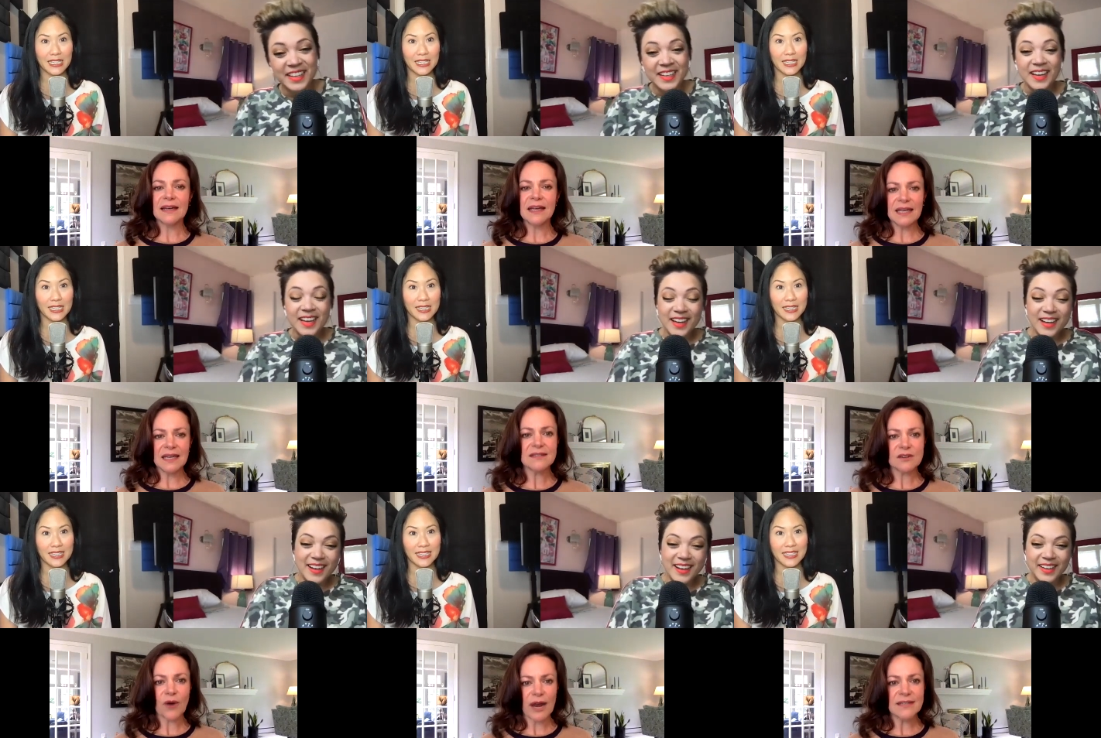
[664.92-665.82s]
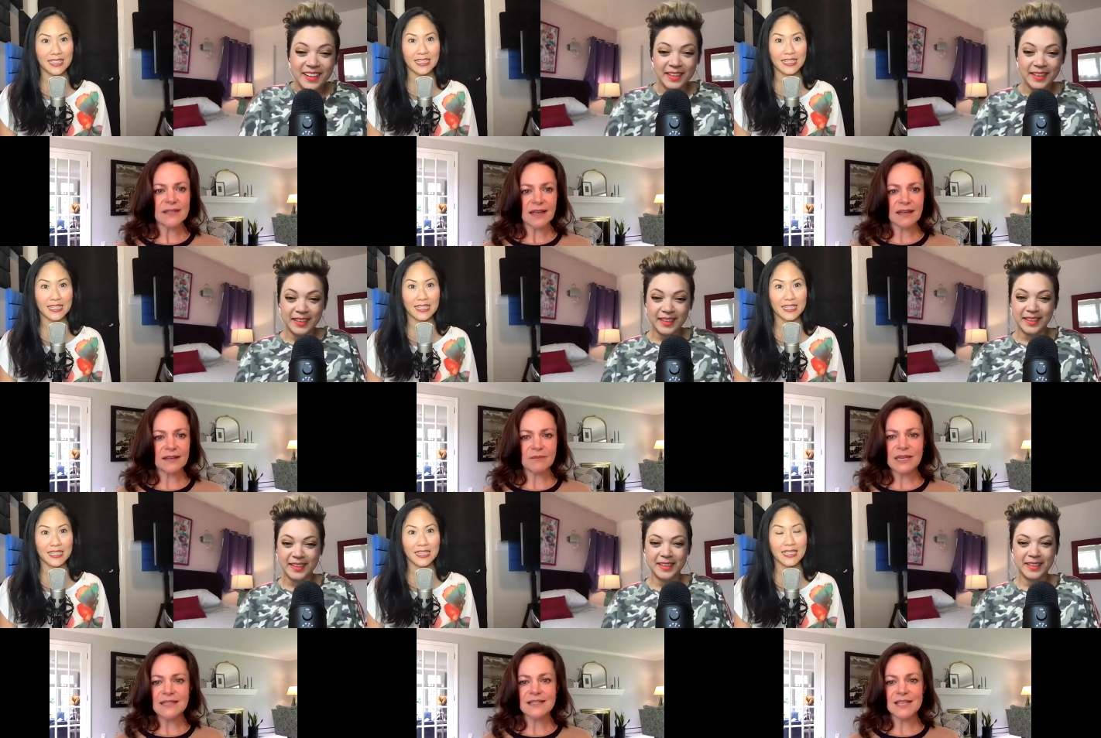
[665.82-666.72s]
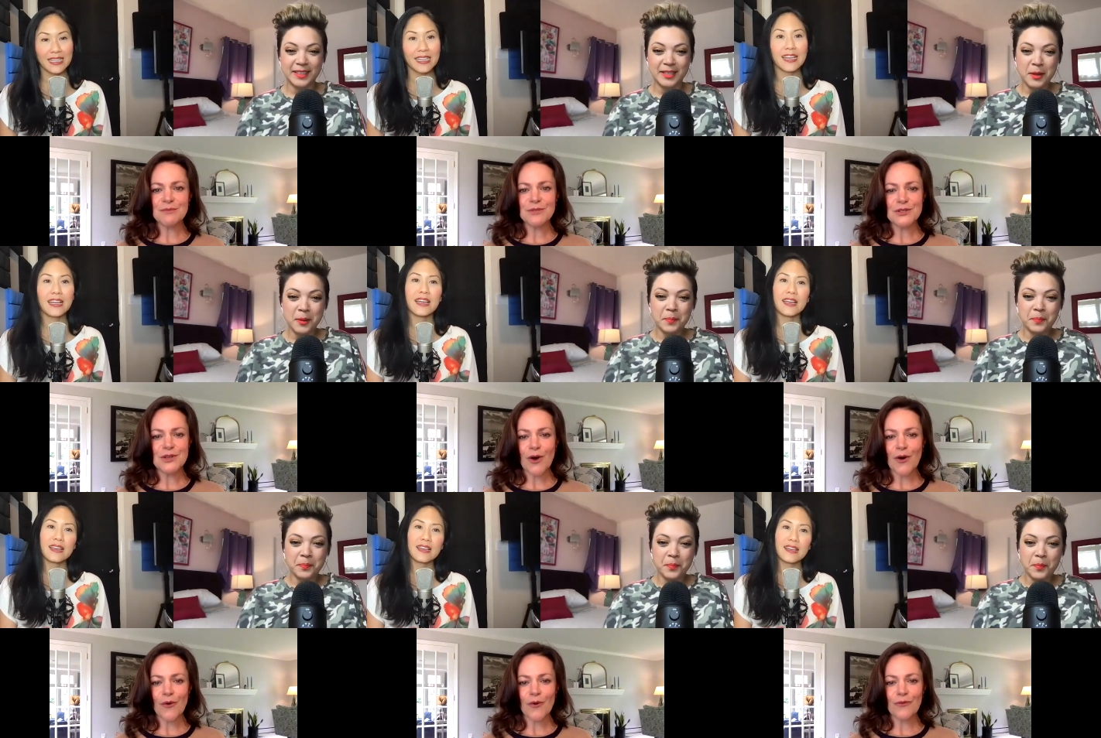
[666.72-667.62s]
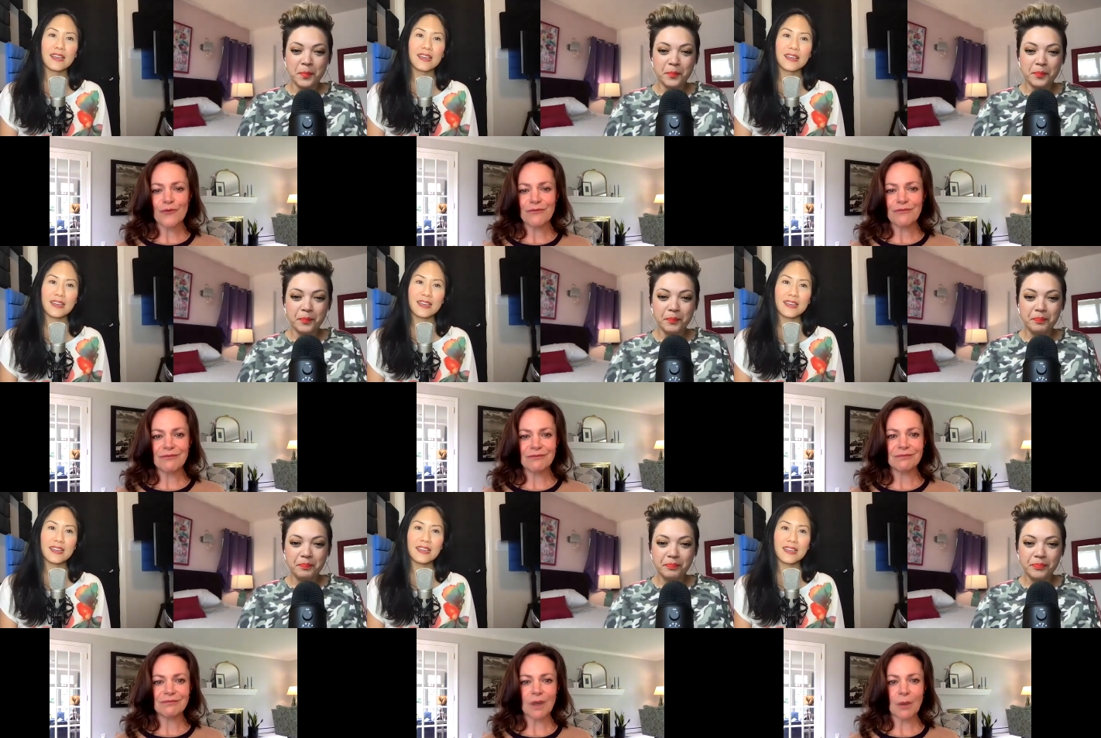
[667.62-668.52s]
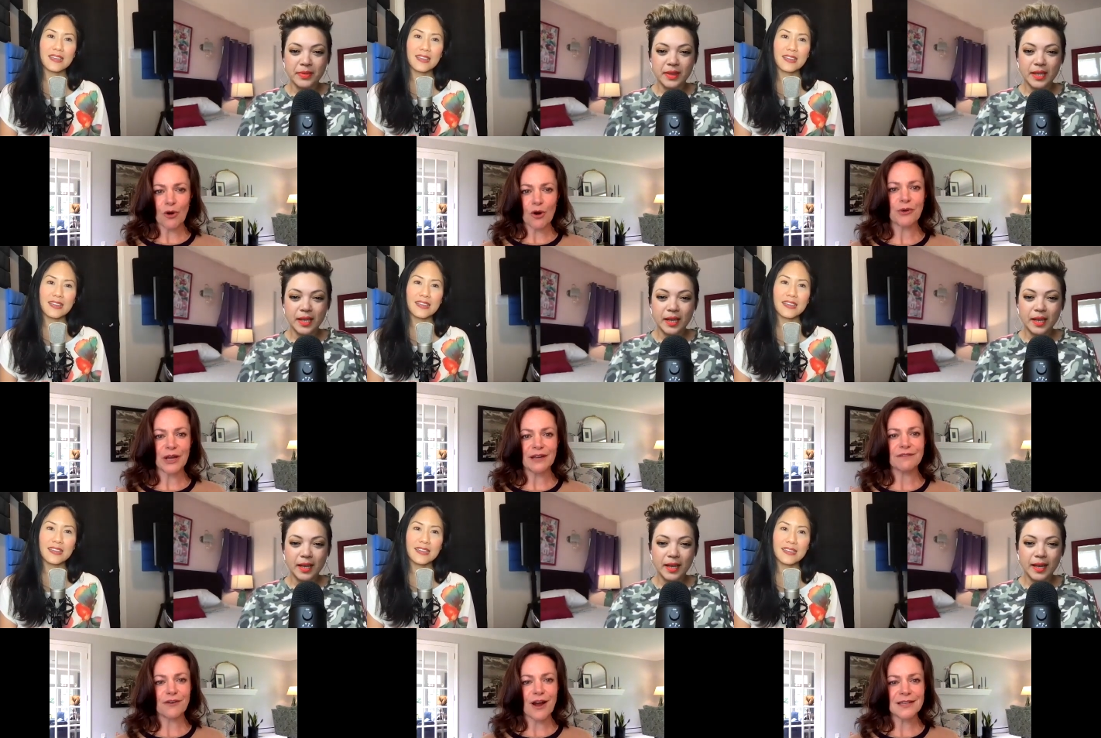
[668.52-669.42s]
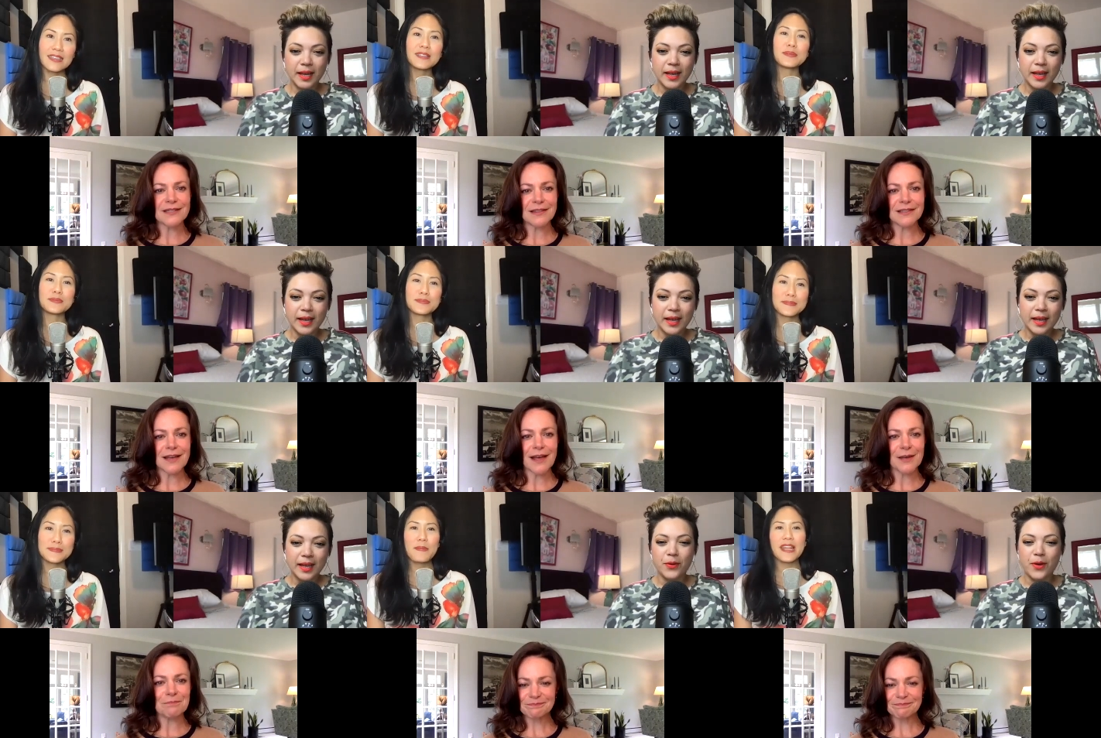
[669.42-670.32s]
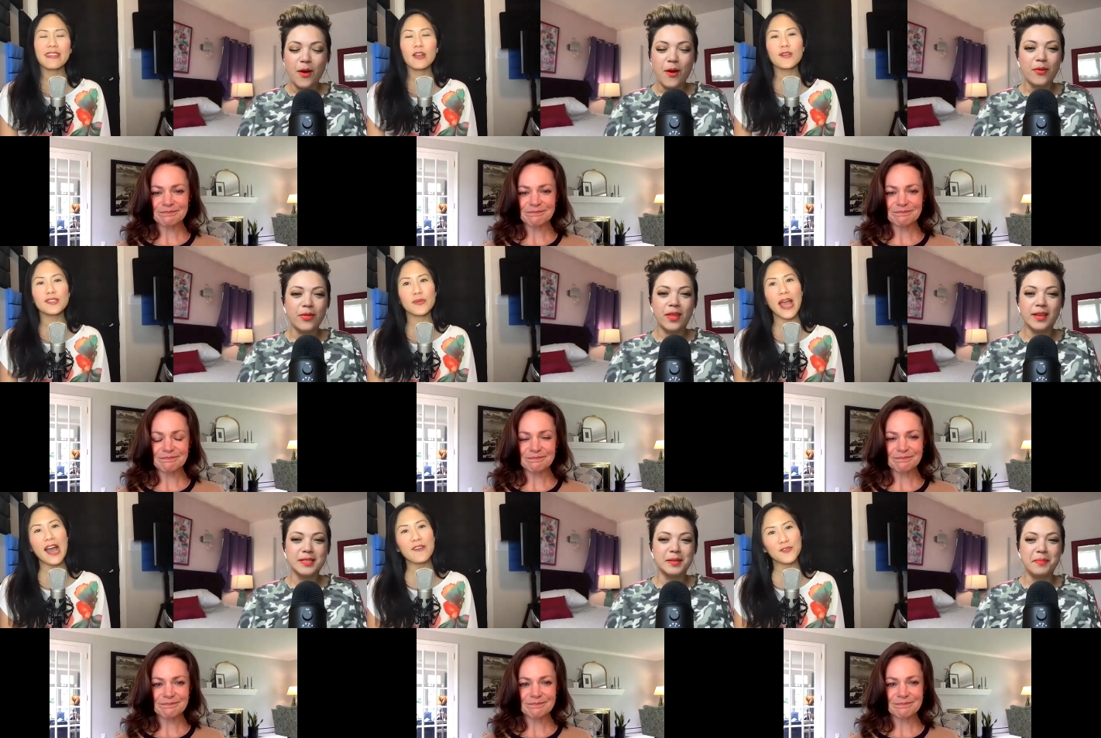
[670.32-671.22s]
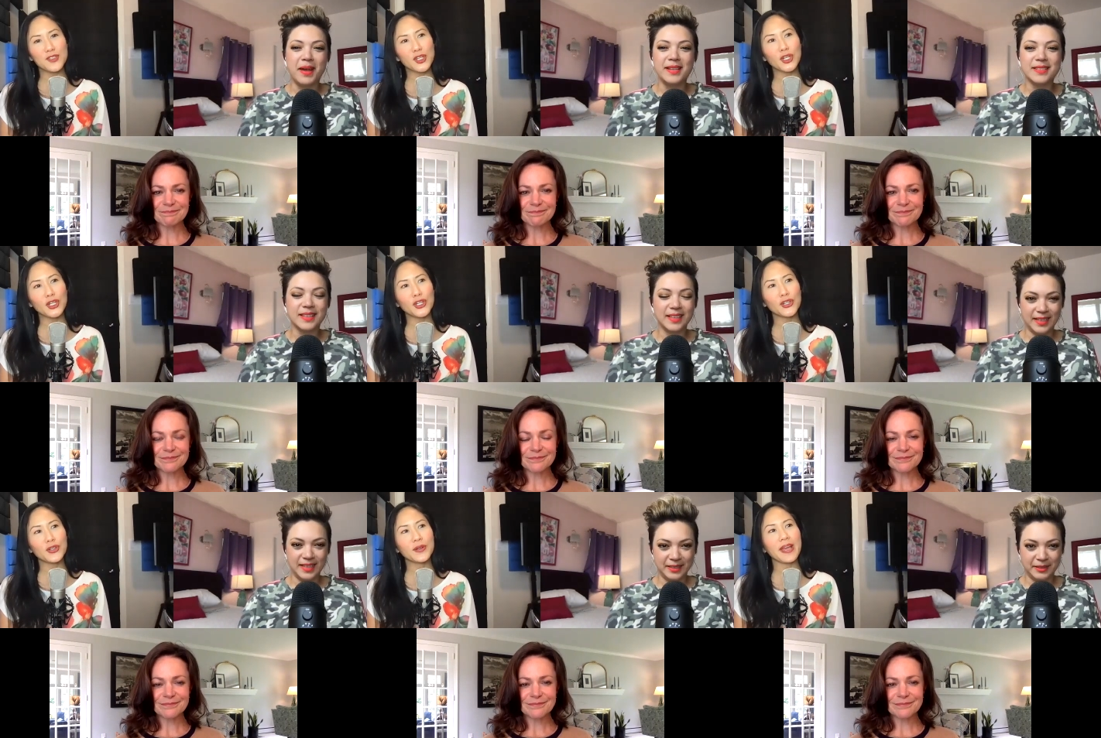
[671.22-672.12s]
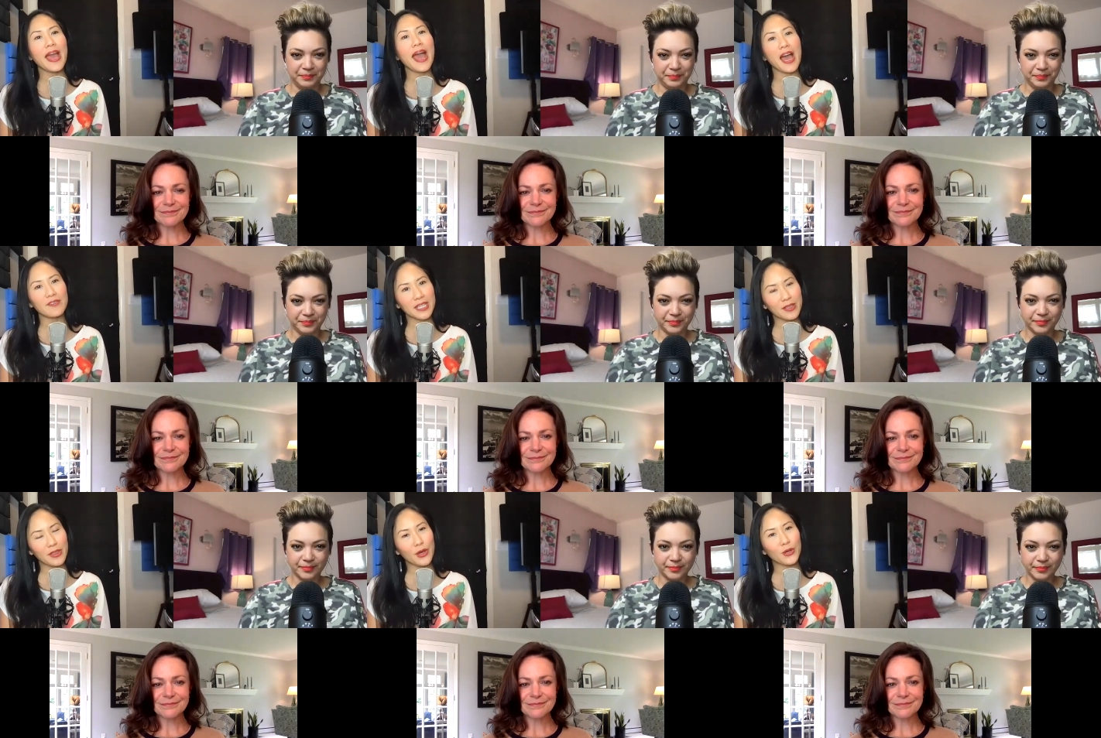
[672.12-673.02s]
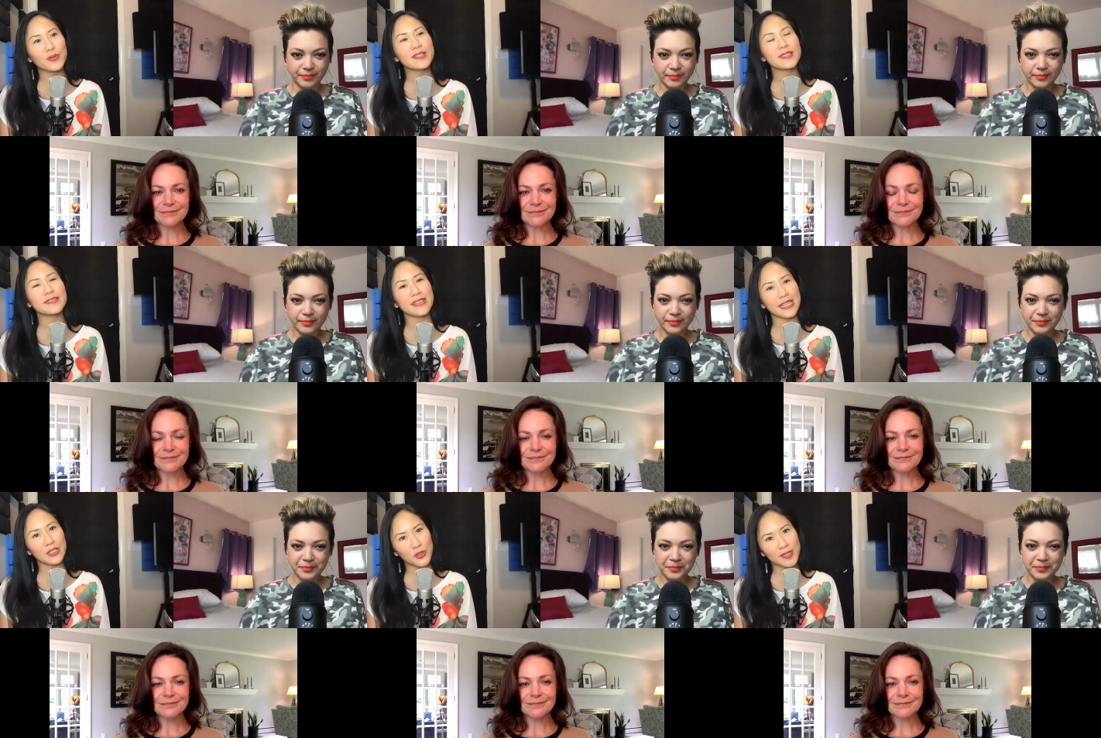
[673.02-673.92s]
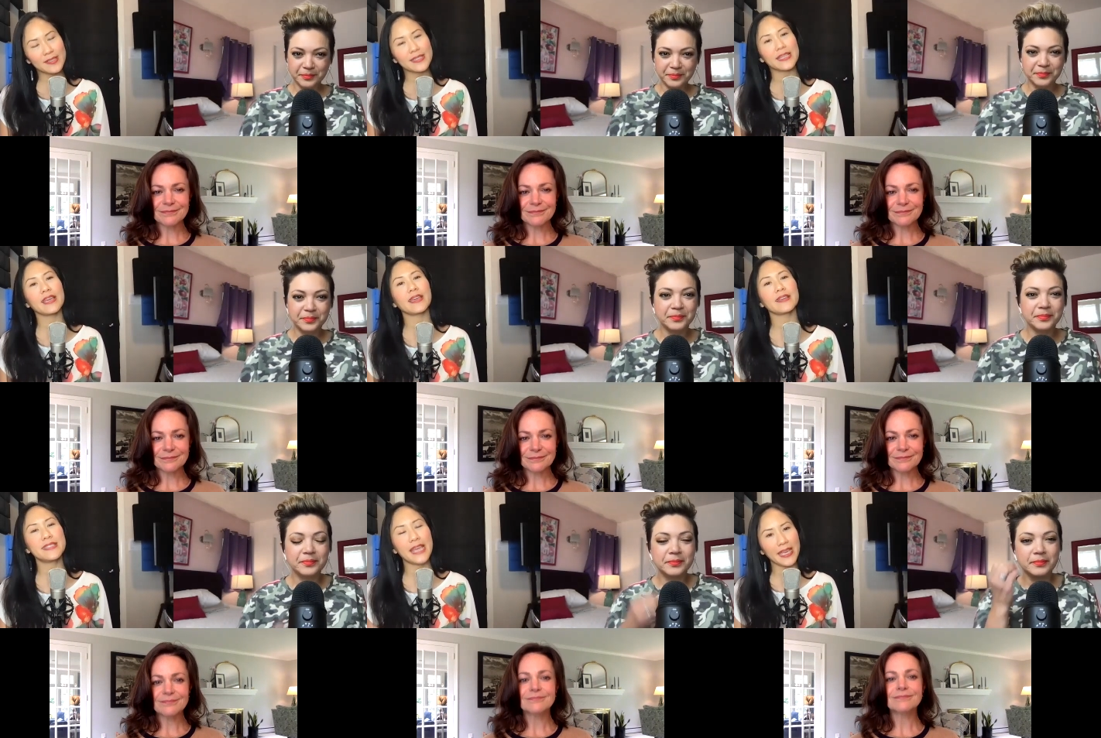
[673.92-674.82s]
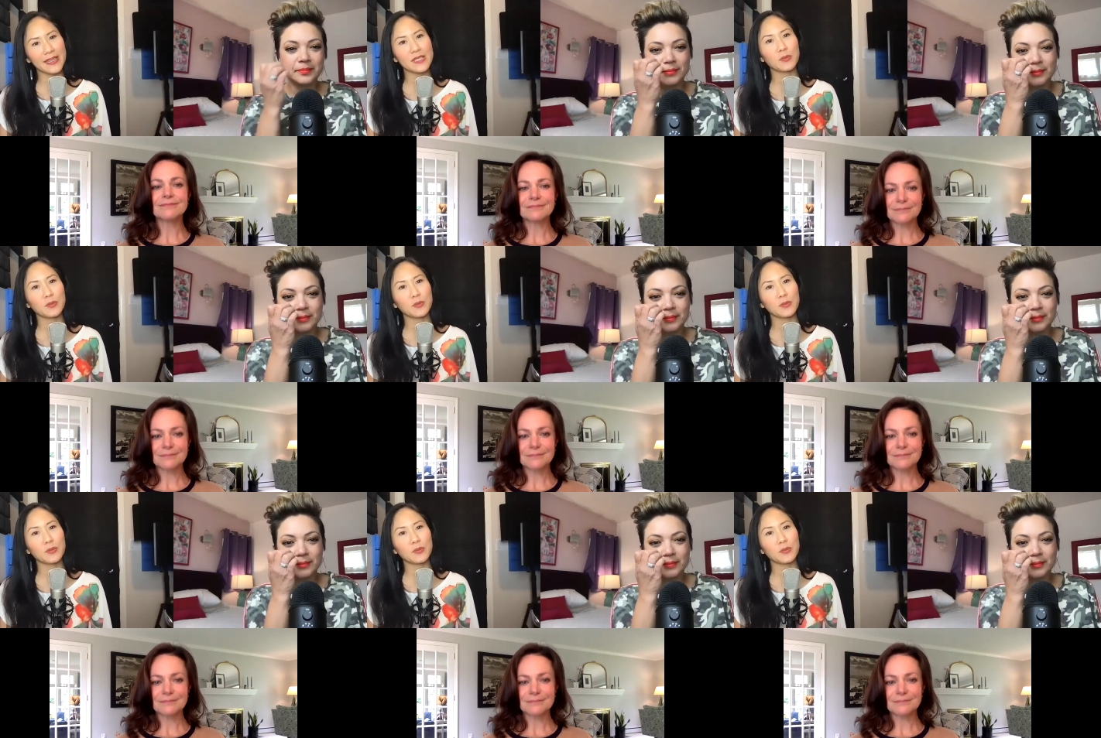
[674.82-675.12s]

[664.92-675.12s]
Speaker 1: it is crazy, but it seems so appropriate for us at the time.
Speaker 2: But I think also after having those interesting dates